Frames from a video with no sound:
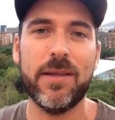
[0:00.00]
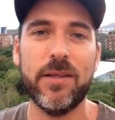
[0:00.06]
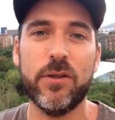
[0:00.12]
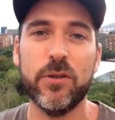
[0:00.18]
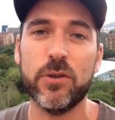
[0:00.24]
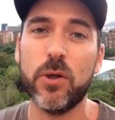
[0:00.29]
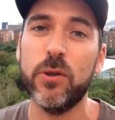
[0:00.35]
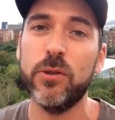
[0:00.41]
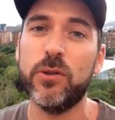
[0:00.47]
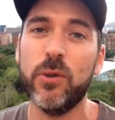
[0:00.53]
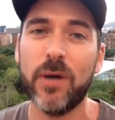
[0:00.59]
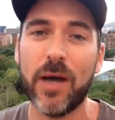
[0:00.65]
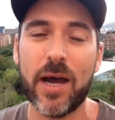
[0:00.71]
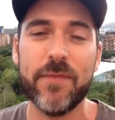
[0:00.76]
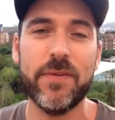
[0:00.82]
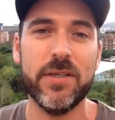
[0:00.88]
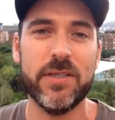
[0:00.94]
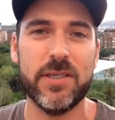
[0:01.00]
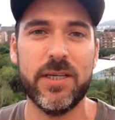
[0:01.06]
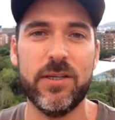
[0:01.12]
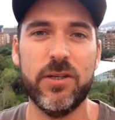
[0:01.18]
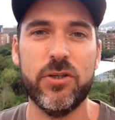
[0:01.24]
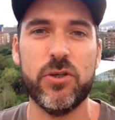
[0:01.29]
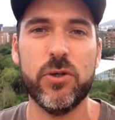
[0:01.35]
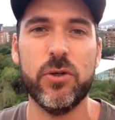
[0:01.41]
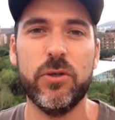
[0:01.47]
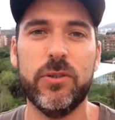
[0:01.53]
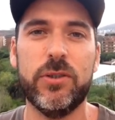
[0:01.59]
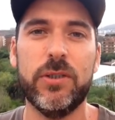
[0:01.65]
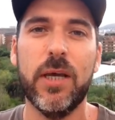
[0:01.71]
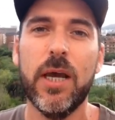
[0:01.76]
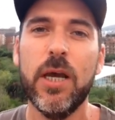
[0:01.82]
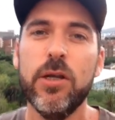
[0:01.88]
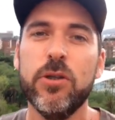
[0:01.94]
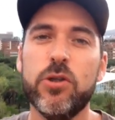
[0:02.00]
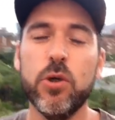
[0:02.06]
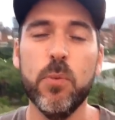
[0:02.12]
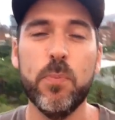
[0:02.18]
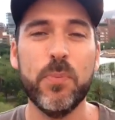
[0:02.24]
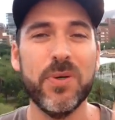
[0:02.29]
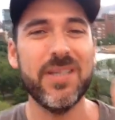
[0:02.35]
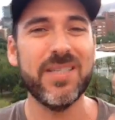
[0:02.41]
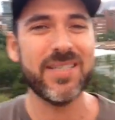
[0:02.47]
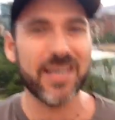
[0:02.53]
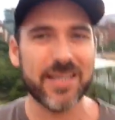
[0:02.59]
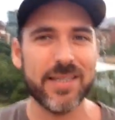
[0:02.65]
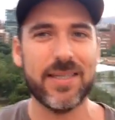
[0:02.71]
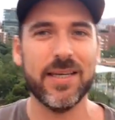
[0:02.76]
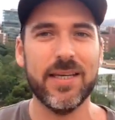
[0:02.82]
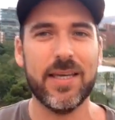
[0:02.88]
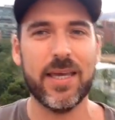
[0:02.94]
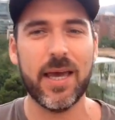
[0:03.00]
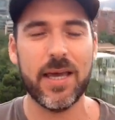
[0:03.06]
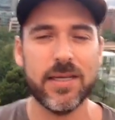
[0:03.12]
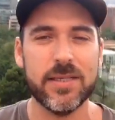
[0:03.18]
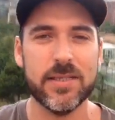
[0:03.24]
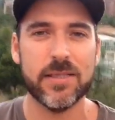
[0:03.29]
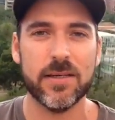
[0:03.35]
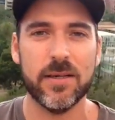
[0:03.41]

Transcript: going to have the signatures to present a case,